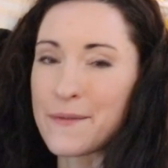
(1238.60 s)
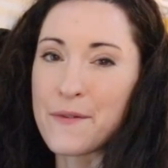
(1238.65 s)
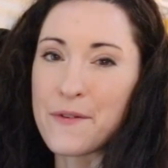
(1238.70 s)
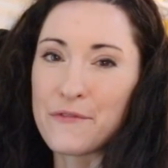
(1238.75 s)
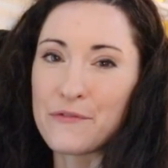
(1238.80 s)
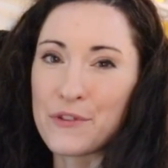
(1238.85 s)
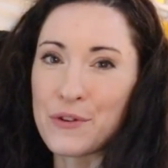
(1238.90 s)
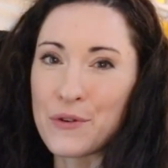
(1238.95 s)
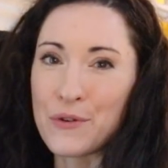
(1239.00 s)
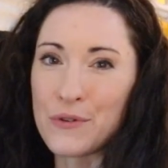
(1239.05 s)

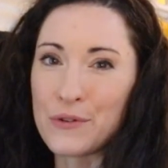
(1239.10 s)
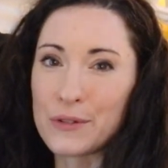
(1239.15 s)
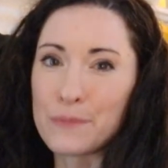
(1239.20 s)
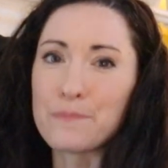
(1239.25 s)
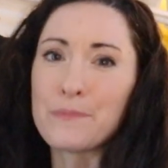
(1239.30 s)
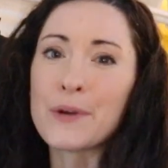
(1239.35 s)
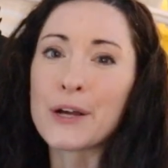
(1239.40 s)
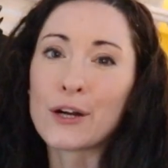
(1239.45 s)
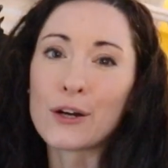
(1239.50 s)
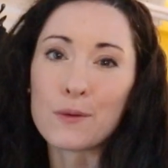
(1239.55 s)
of those
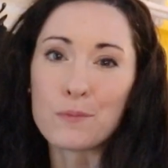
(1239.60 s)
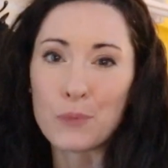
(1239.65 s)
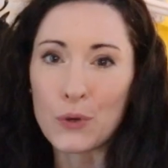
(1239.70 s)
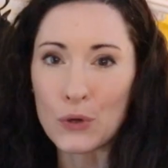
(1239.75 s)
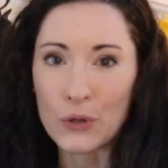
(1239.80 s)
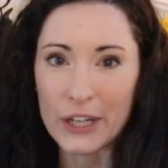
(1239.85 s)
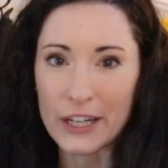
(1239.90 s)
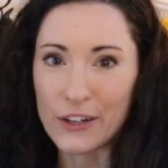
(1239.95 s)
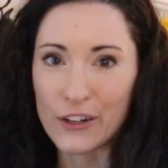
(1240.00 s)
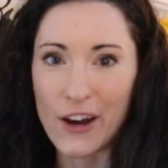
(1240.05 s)
bigger,
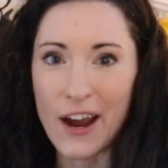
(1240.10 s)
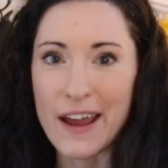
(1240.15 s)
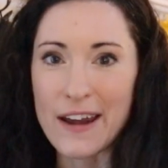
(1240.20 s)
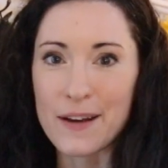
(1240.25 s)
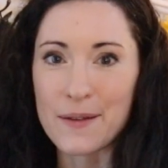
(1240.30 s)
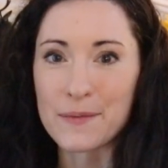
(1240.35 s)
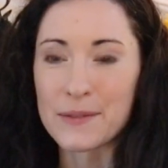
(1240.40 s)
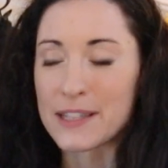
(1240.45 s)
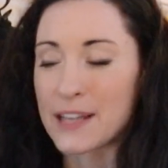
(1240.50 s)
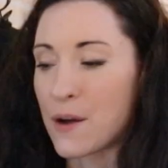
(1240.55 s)
bulkier
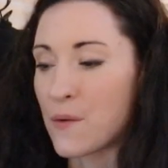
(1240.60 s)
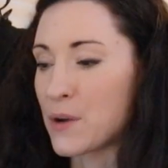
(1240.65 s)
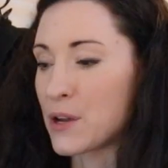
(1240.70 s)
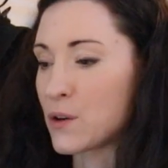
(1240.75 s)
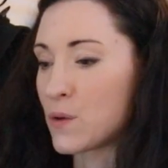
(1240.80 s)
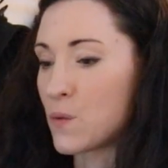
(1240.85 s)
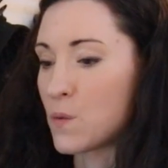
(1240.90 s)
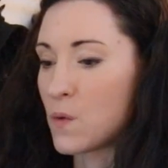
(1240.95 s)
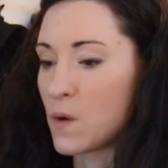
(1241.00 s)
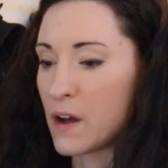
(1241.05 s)
items that we
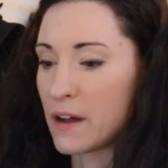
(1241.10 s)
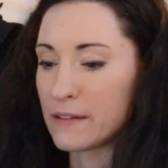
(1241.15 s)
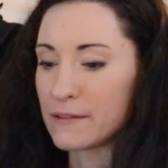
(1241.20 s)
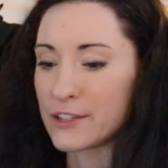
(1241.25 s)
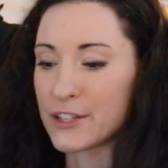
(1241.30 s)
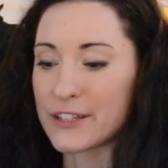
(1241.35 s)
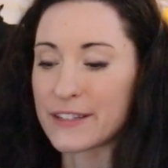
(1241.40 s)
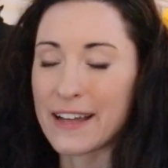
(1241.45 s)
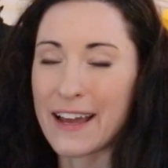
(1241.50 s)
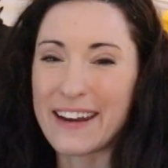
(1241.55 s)
don't want
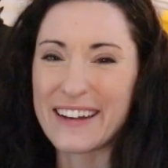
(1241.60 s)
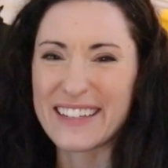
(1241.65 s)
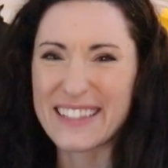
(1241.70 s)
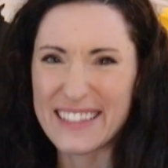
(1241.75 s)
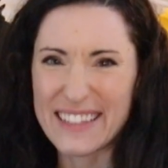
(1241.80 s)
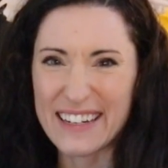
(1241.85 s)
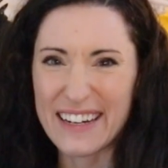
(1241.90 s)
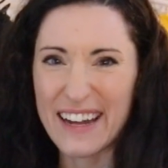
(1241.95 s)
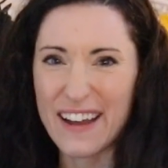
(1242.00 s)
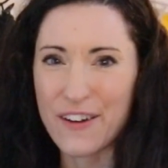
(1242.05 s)
just kind of
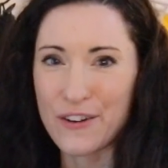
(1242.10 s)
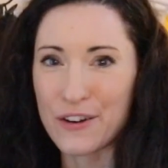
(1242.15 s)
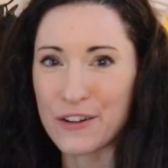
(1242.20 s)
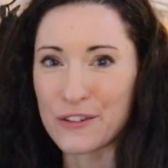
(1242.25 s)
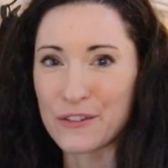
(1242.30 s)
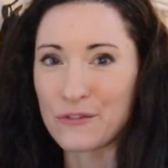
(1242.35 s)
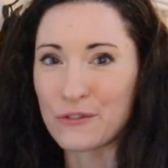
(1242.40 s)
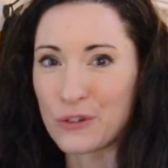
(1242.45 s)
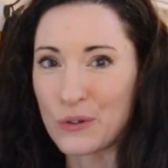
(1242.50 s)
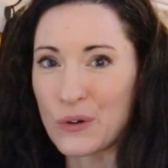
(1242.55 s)
sitting out on
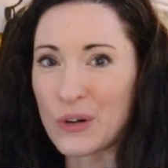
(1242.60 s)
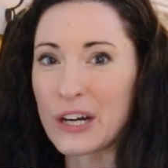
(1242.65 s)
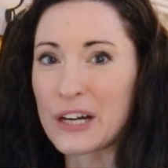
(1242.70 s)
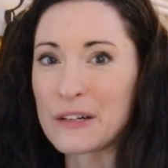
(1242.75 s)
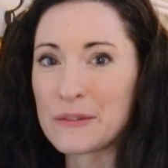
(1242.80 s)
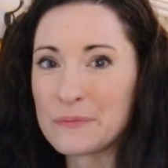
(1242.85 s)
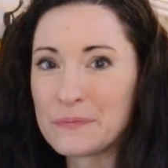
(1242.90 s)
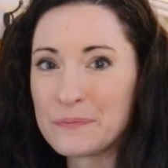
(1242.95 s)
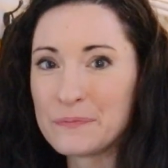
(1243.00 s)
the floor.